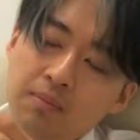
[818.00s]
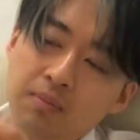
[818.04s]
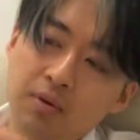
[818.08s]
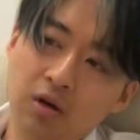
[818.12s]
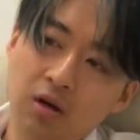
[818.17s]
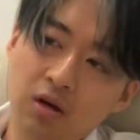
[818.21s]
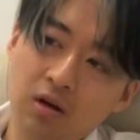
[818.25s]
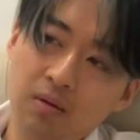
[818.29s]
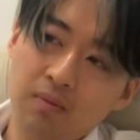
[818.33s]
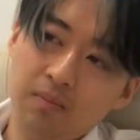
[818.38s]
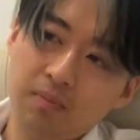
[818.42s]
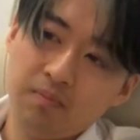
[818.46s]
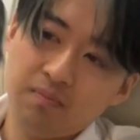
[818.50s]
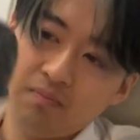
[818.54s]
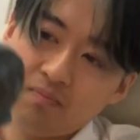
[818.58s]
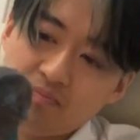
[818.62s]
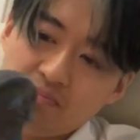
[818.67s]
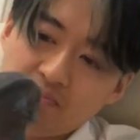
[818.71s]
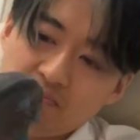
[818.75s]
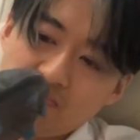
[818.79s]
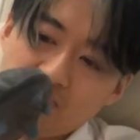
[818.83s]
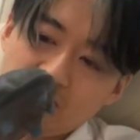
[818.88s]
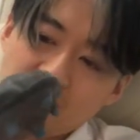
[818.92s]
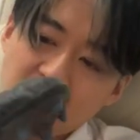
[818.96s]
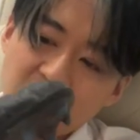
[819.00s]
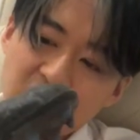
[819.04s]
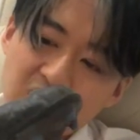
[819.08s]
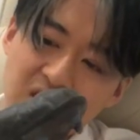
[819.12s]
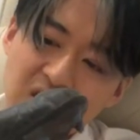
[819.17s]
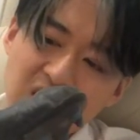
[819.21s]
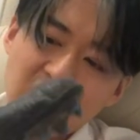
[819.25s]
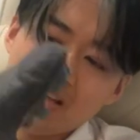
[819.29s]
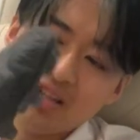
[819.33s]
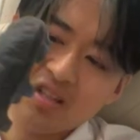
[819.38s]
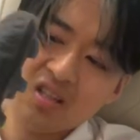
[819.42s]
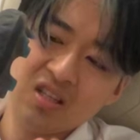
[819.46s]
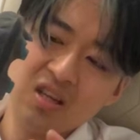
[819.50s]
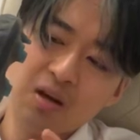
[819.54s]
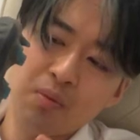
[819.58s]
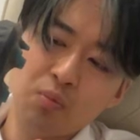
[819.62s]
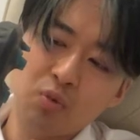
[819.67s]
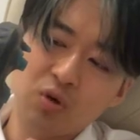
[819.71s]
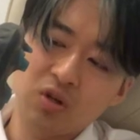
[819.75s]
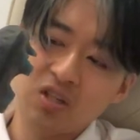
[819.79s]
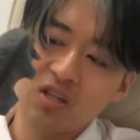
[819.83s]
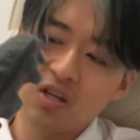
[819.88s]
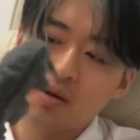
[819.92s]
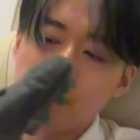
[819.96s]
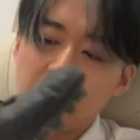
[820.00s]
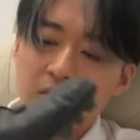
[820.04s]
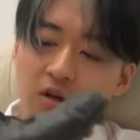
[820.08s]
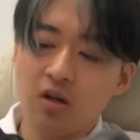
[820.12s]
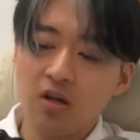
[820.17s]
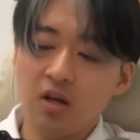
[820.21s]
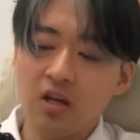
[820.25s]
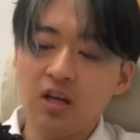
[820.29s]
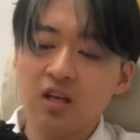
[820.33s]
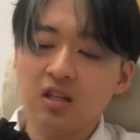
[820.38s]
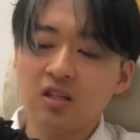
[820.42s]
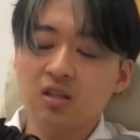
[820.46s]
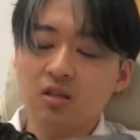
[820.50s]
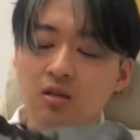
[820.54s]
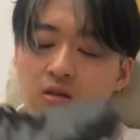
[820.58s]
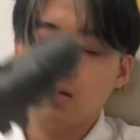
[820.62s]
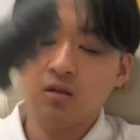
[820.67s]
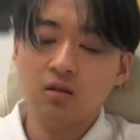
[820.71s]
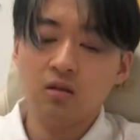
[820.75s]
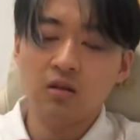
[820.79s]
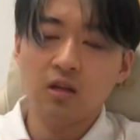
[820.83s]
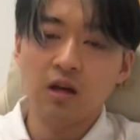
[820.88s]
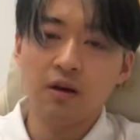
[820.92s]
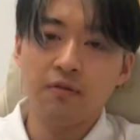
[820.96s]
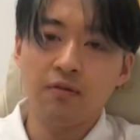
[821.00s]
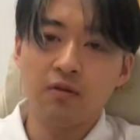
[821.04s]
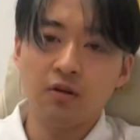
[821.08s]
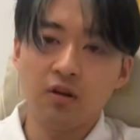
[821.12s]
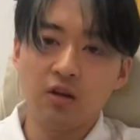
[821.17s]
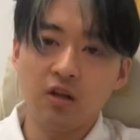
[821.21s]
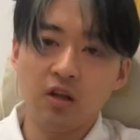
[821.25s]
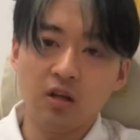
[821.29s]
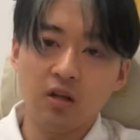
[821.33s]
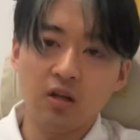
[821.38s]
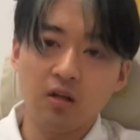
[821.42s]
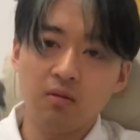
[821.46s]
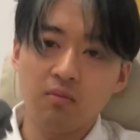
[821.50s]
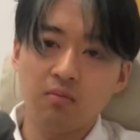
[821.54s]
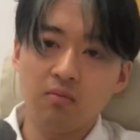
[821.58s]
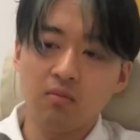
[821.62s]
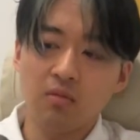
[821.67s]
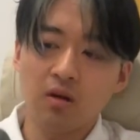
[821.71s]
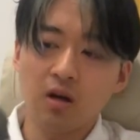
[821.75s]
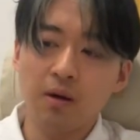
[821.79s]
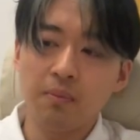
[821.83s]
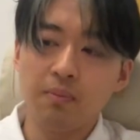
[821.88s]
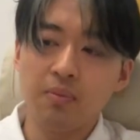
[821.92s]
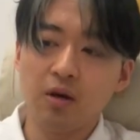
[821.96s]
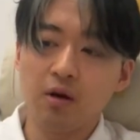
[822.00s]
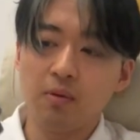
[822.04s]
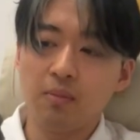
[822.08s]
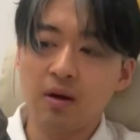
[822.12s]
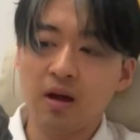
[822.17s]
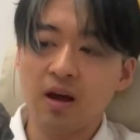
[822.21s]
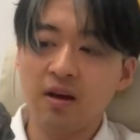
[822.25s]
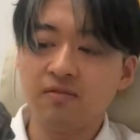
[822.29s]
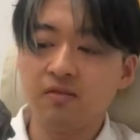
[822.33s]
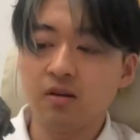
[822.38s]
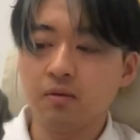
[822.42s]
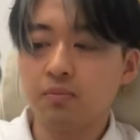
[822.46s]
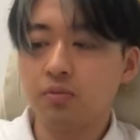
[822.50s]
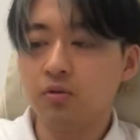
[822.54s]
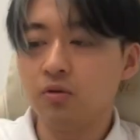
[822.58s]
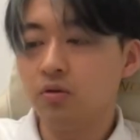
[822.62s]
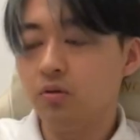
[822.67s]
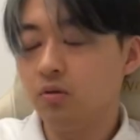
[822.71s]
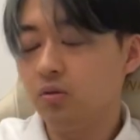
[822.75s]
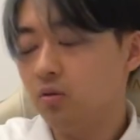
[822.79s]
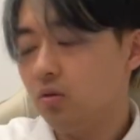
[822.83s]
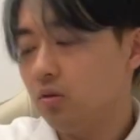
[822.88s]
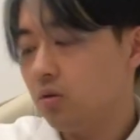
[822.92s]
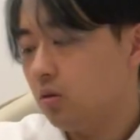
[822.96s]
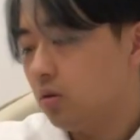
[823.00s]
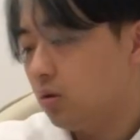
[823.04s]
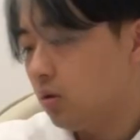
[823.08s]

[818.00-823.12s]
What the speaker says: but it's somewhat similar. It's definitely a bit of a heavier boot.